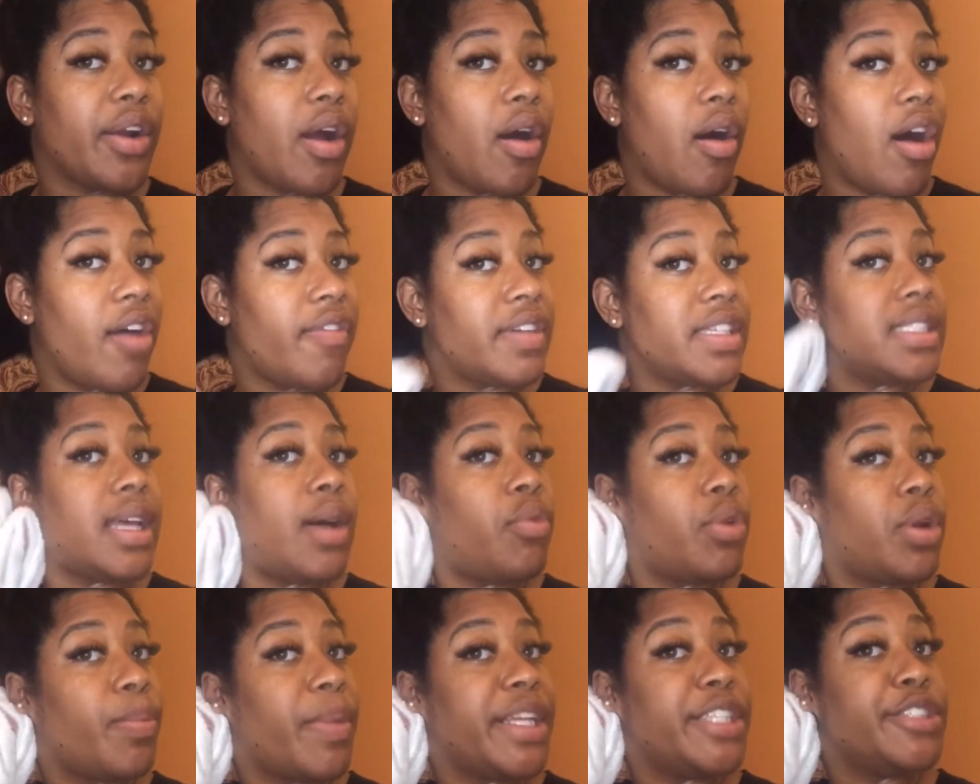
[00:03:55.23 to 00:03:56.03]
off, because I
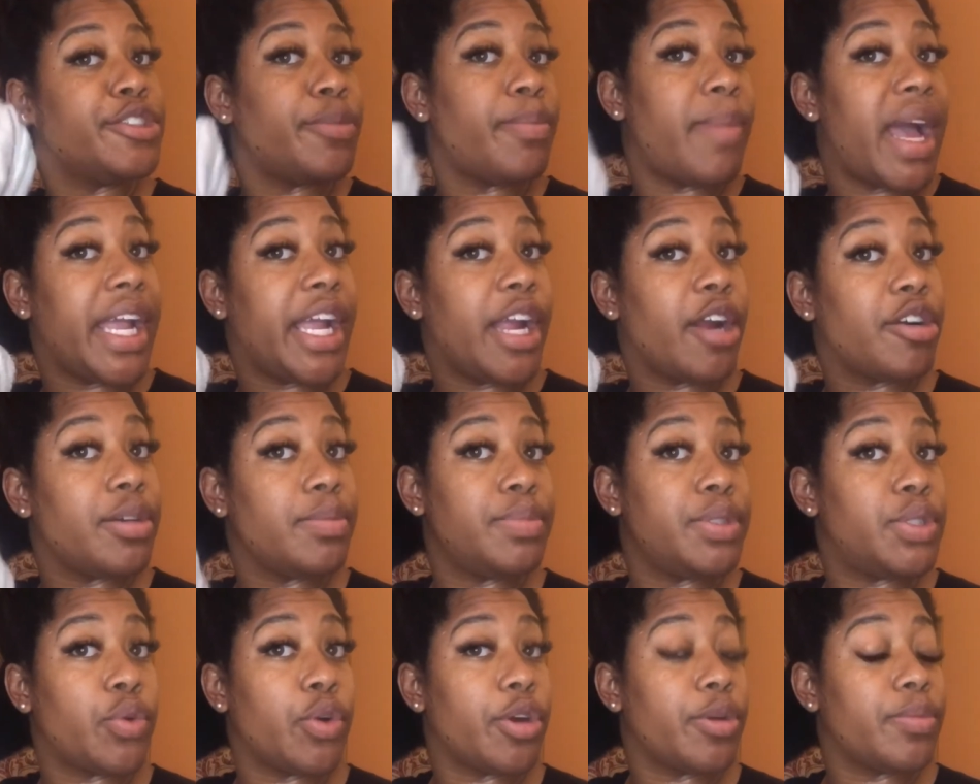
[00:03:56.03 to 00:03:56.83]
want to make sure my hair
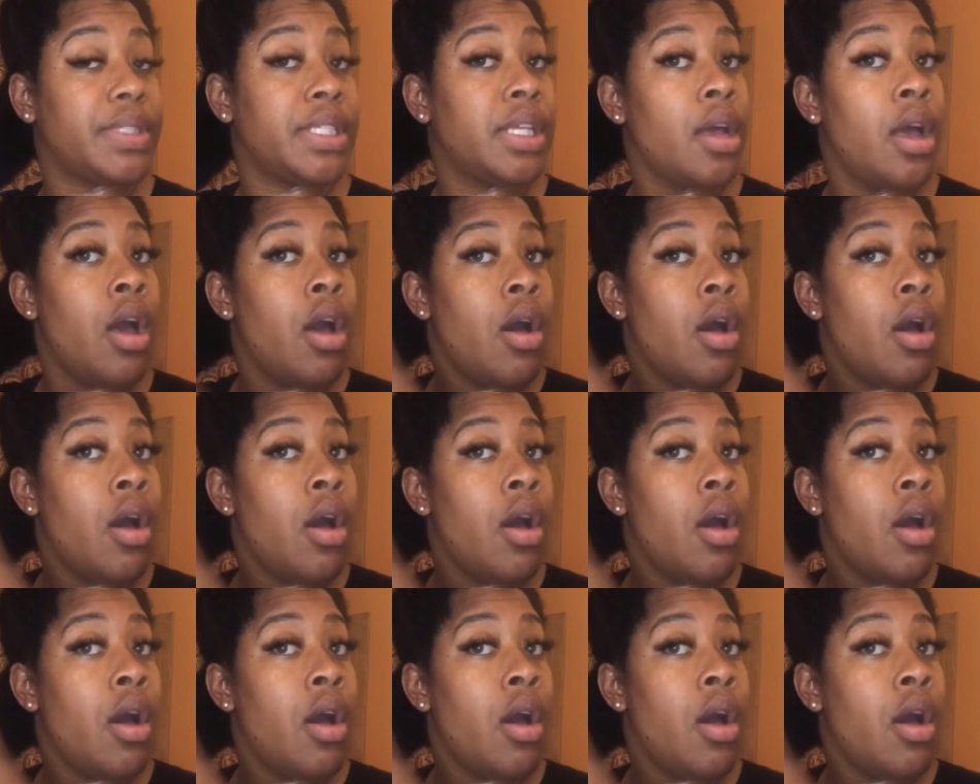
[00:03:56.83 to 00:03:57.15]
absorbs